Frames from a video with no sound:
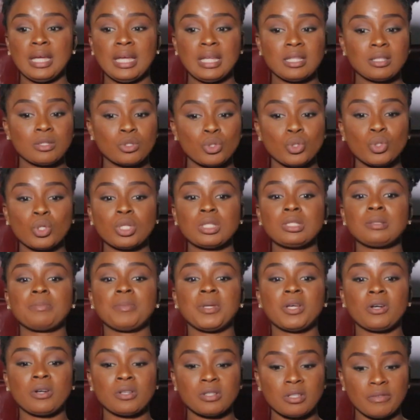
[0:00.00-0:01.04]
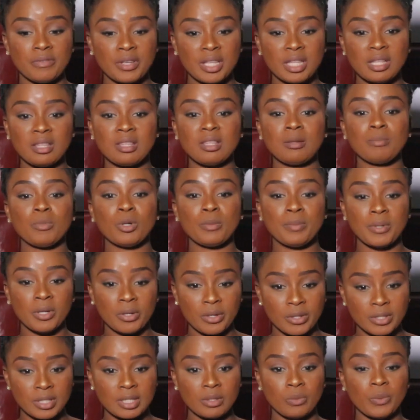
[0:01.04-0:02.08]
It's not because of anything, but
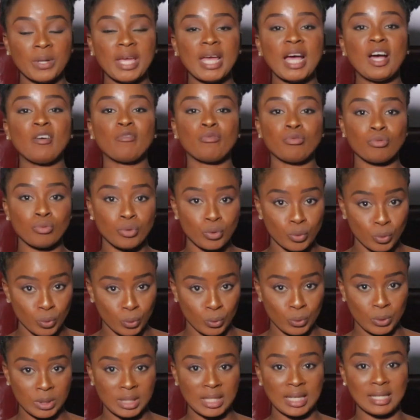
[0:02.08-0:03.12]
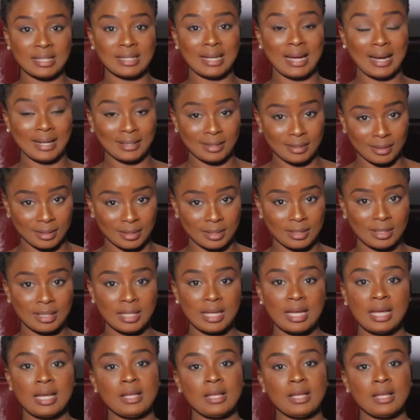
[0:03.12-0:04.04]
because we have rules as actors.